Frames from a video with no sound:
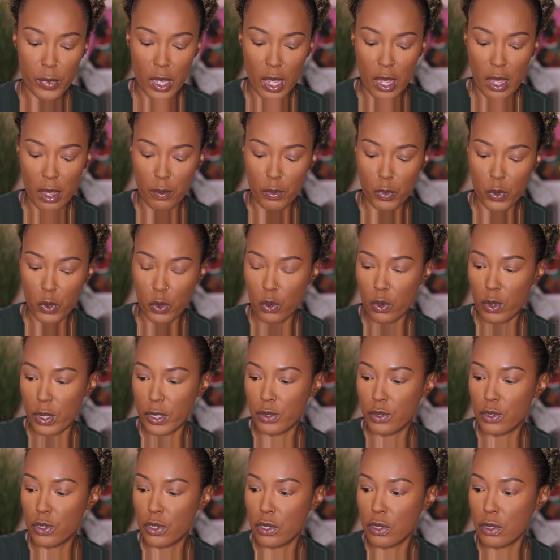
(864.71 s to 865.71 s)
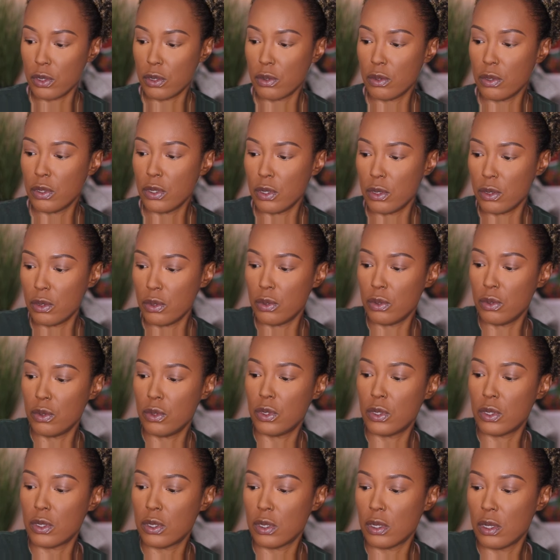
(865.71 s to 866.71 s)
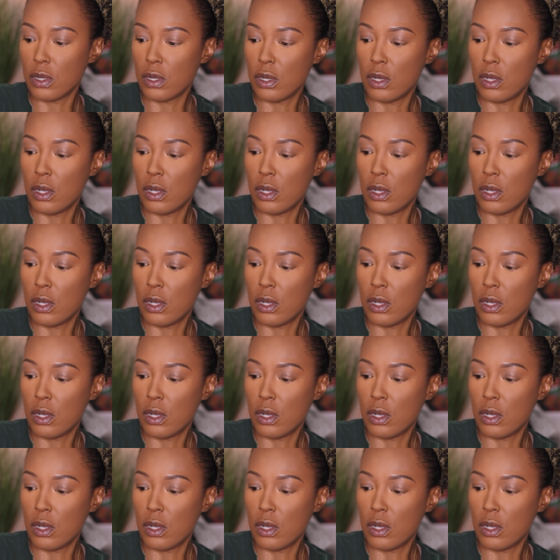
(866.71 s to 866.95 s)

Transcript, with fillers: I'm going to use